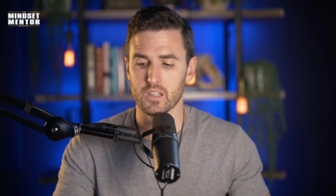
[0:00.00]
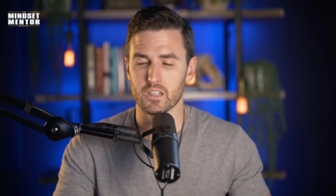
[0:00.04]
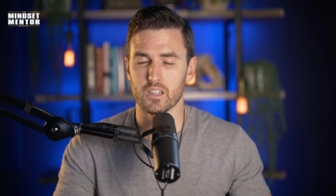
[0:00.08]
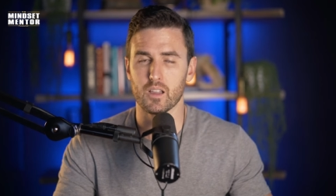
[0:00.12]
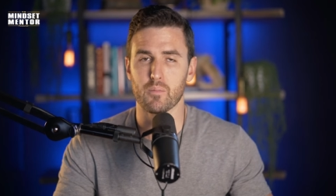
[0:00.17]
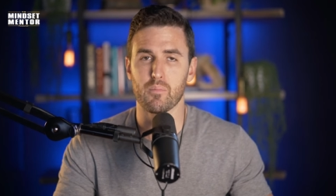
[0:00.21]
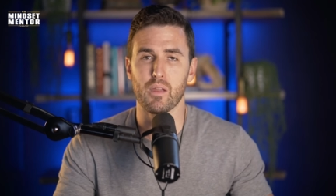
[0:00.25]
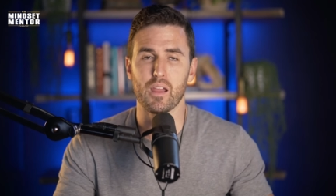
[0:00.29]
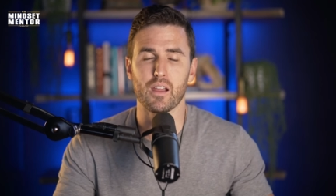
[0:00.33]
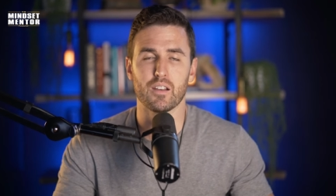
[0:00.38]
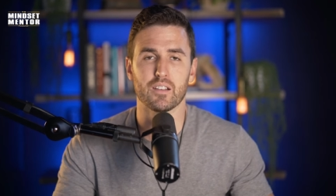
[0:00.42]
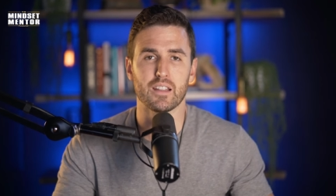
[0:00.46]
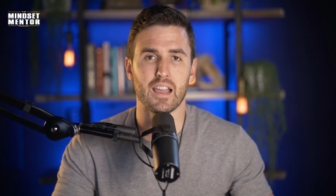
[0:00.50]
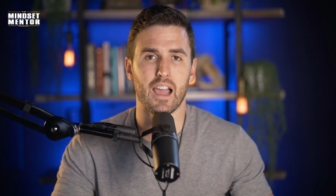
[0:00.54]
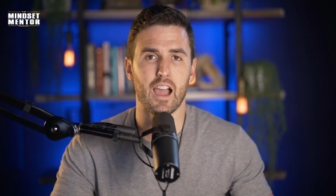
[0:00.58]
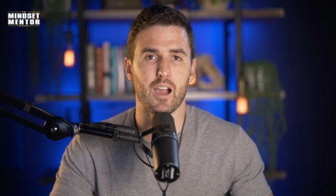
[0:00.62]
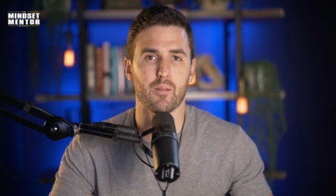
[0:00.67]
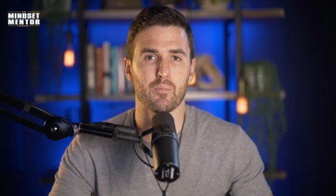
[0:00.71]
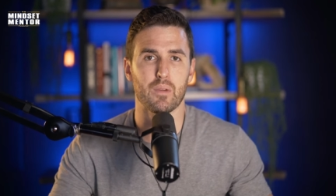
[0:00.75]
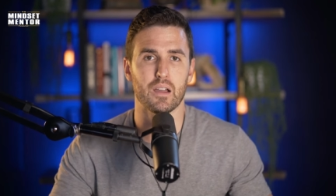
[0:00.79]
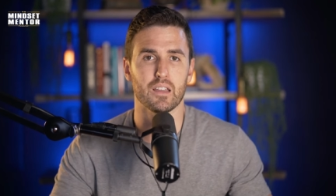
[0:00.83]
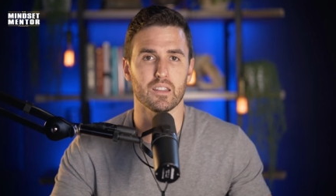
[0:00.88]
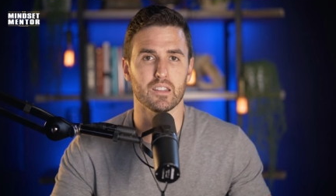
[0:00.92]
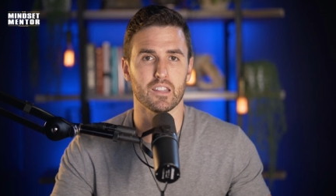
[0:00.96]
compared to
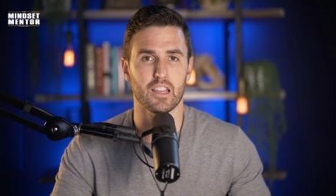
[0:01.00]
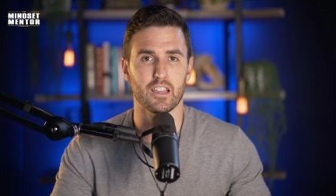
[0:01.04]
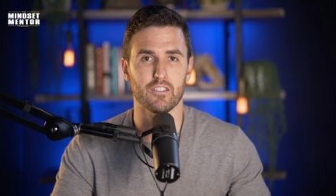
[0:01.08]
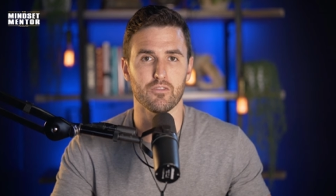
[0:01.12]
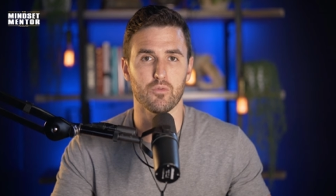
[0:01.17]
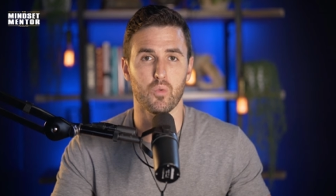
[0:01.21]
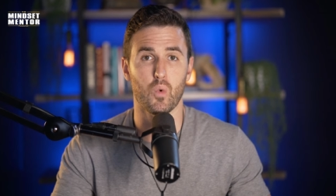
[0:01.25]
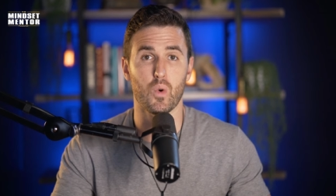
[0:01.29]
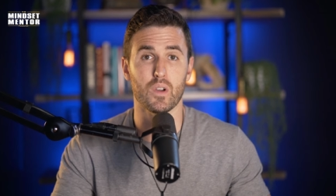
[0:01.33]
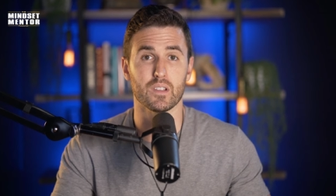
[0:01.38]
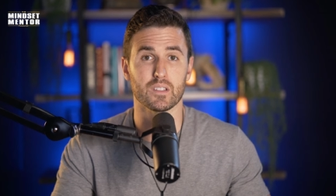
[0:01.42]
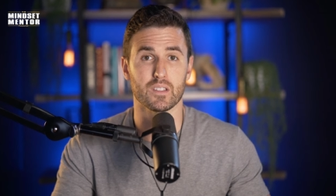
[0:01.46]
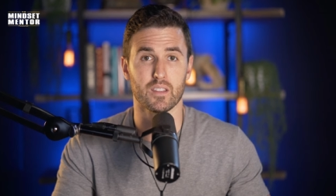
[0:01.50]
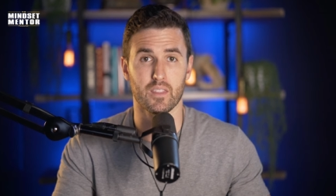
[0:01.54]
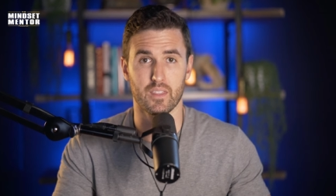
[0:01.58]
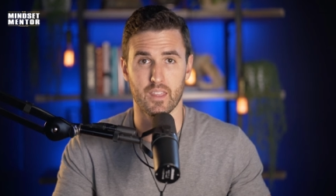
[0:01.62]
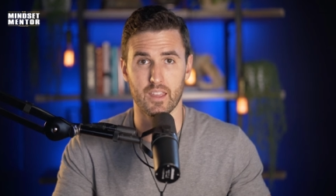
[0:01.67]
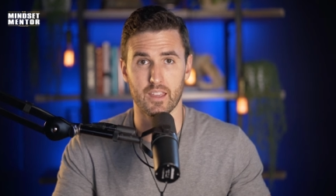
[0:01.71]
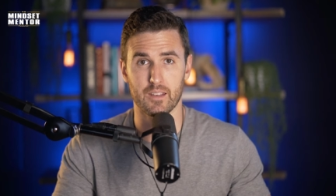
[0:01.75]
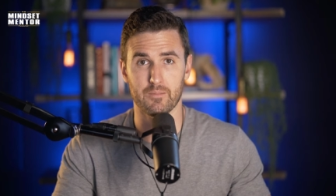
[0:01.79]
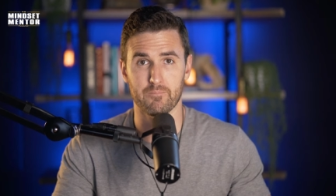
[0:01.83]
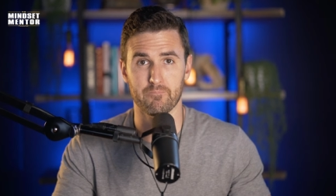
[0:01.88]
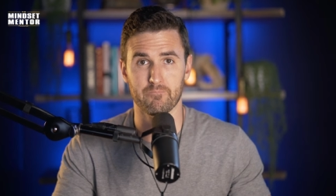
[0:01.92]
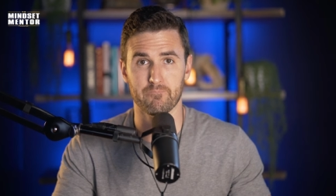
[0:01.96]
how my life was
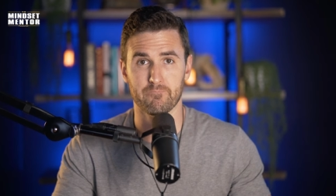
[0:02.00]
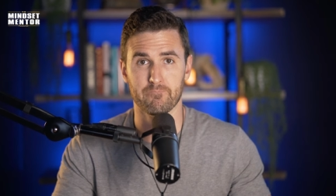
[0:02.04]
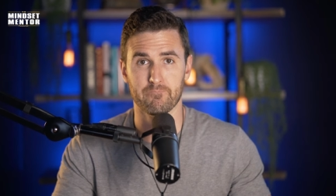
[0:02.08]
then.